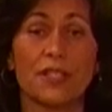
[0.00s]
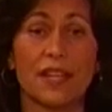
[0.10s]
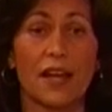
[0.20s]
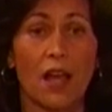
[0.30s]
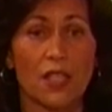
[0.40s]

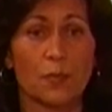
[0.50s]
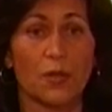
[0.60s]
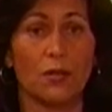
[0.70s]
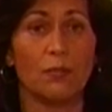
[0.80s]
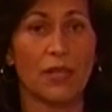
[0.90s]
State
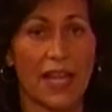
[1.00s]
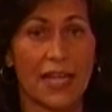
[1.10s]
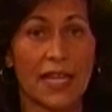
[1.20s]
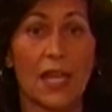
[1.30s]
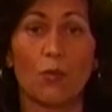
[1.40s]
Hospital
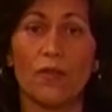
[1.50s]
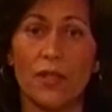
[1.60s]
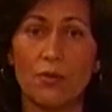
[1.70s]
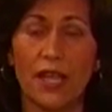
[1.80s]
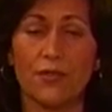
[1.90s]
Planning and
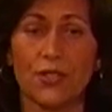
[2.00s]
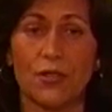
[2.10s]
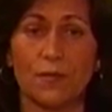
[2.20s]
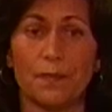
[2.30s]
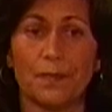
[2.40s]
Review Council.